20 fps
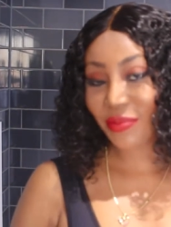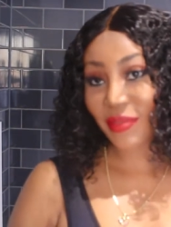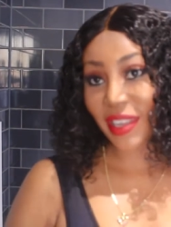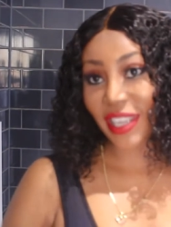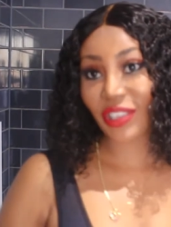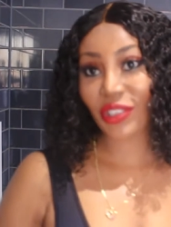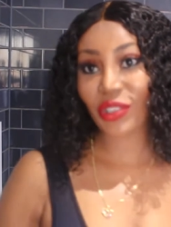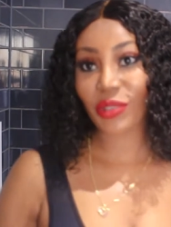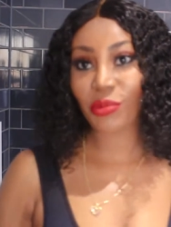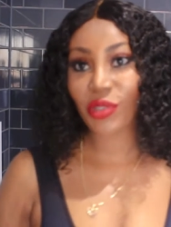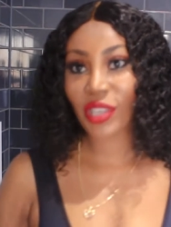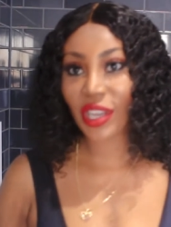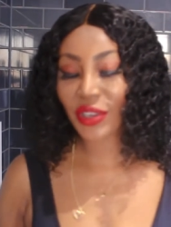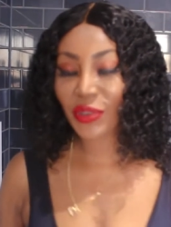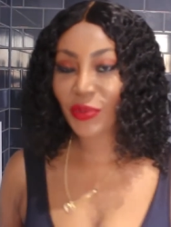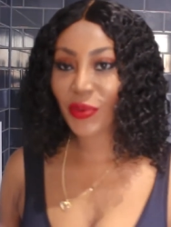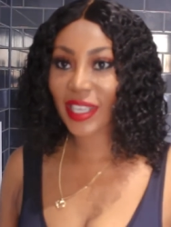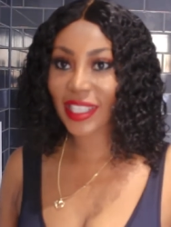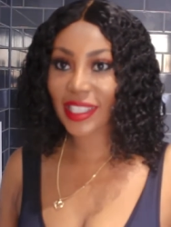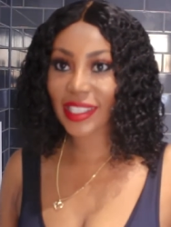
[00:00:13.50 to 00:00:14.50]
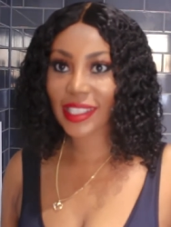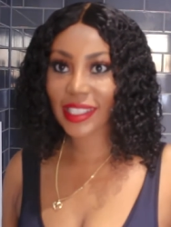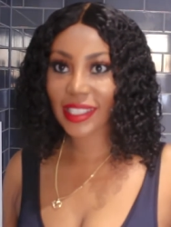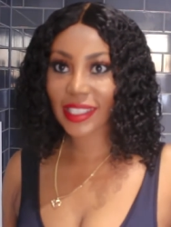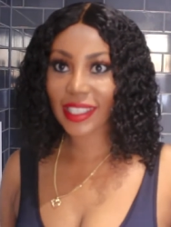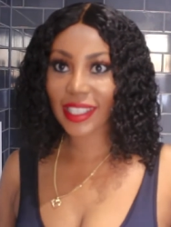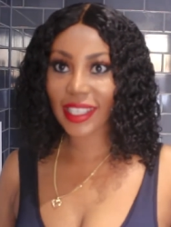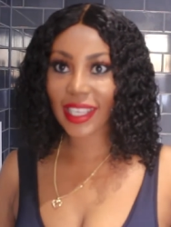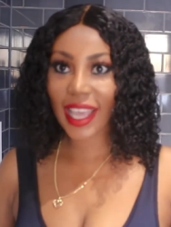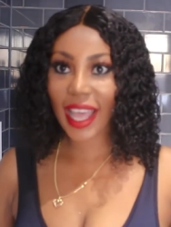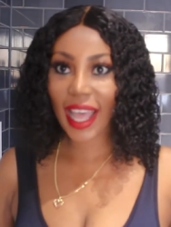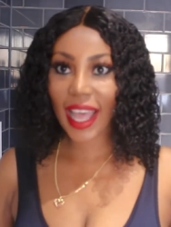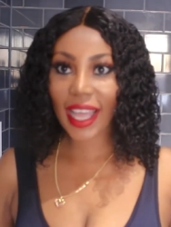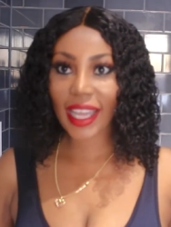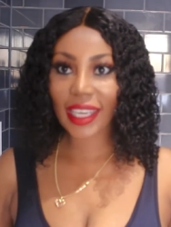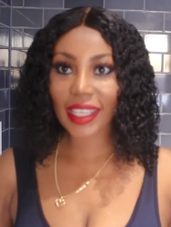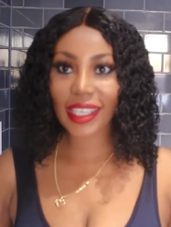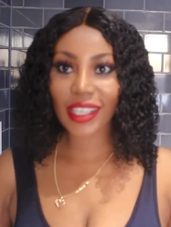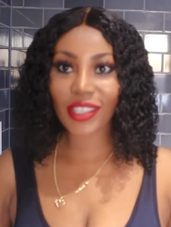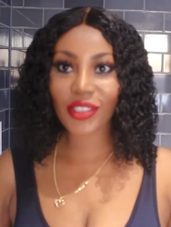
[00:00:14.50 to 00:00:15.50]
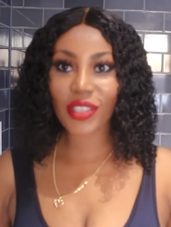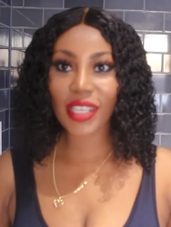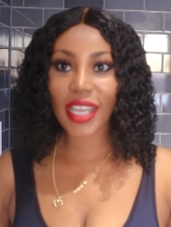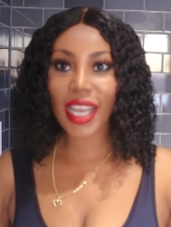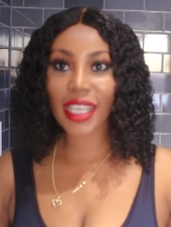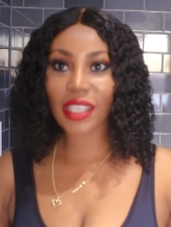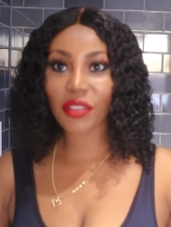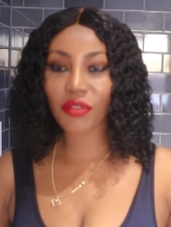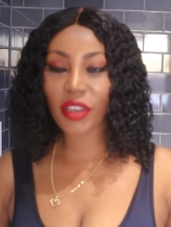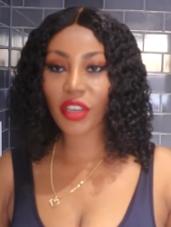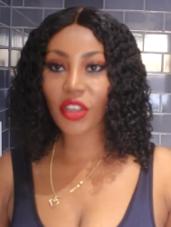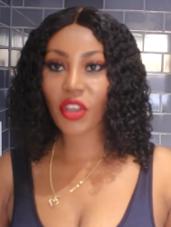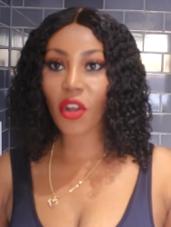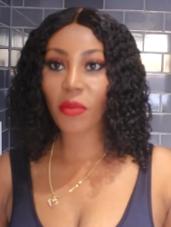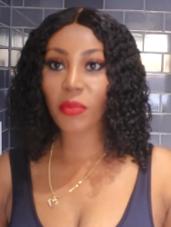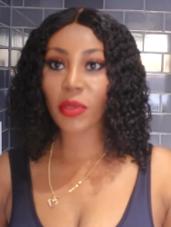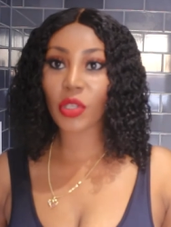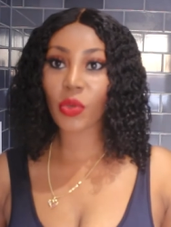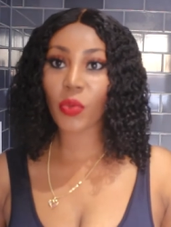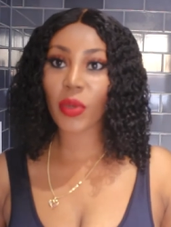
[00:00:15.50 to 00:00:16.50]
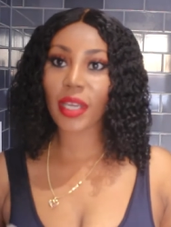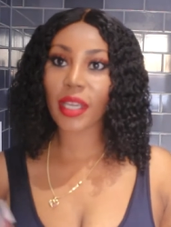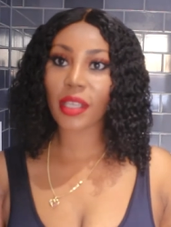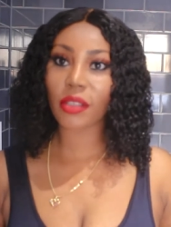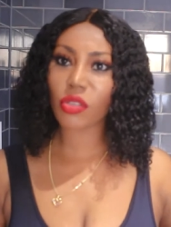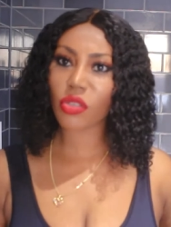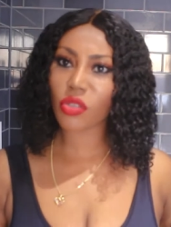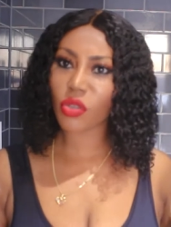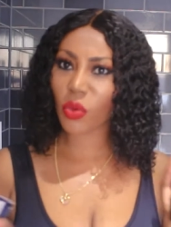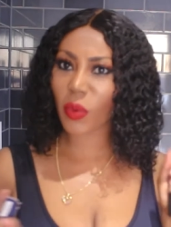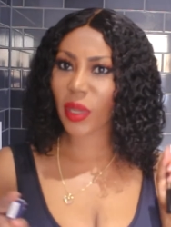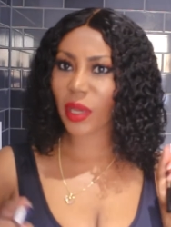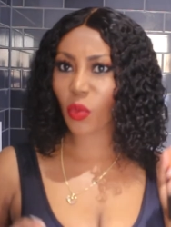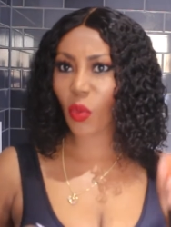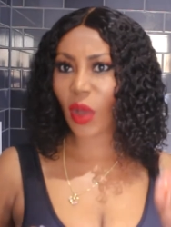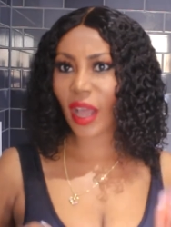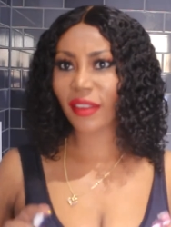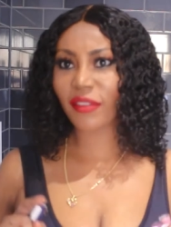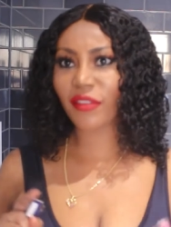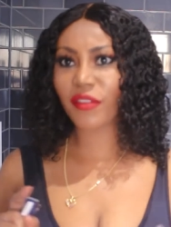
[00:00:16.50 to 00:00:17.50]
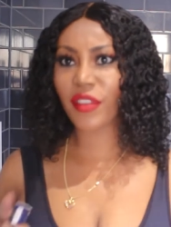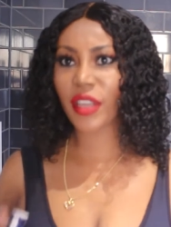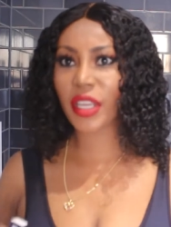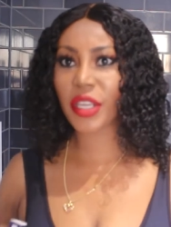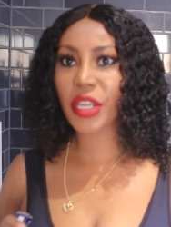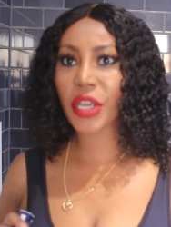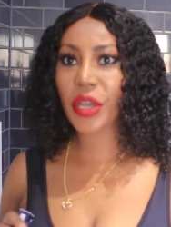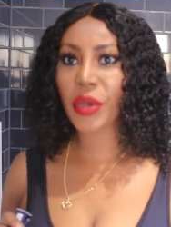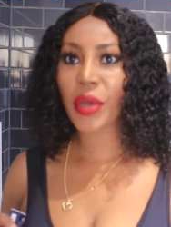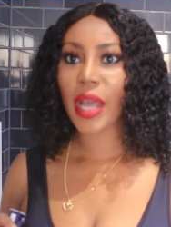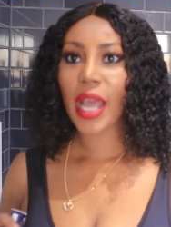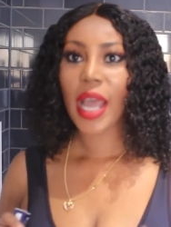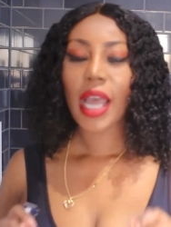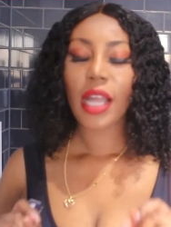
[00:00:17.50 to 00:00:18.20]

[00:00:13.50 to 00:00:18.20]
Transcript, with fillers: my youtube channel once again in today's video i'll be doing a two-in-one video